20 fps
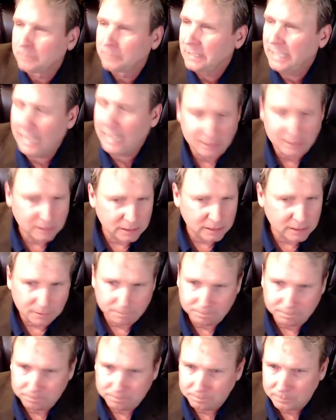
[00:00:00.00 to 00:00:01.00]
Yes,
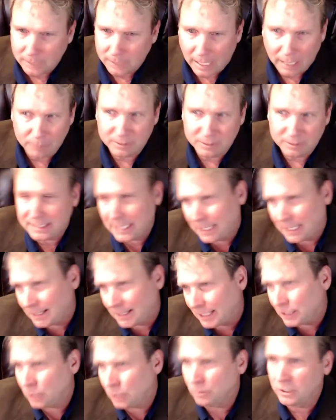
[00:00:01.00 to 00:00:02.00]
I would say
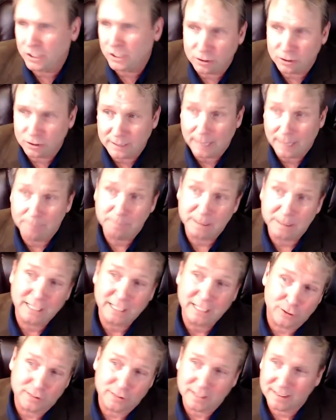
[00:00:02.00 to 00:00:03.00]
that you would do that. But
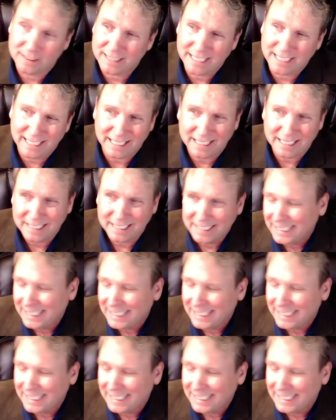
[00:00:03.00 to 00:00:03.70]
here's the thing.